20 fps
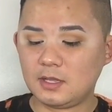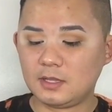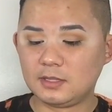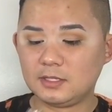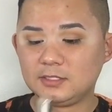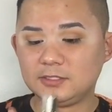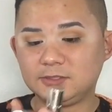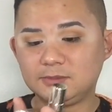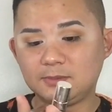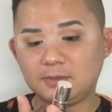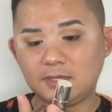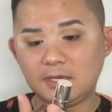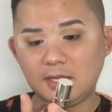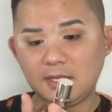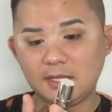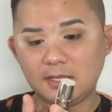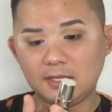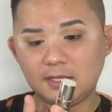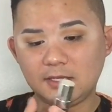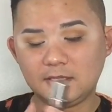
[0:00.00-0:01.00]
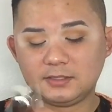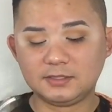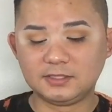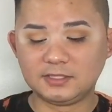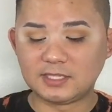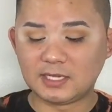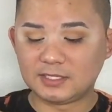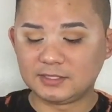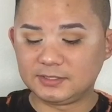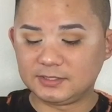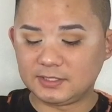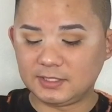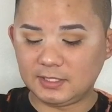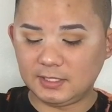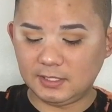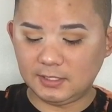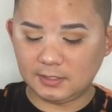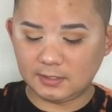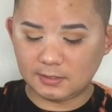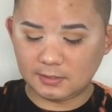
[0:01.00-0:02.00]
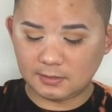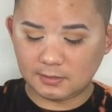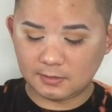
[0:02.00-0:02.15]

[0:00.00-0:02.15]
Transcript: This one is Destiny.